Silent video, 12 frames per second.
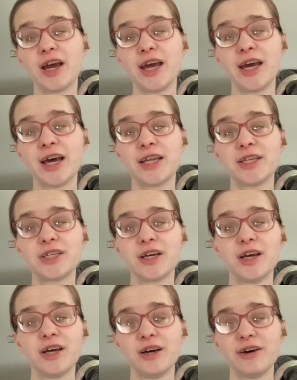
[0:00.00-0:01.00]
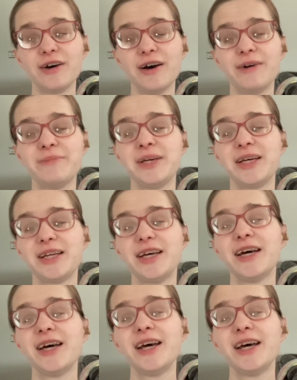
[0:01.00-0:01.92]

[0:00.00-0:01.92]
and I mean,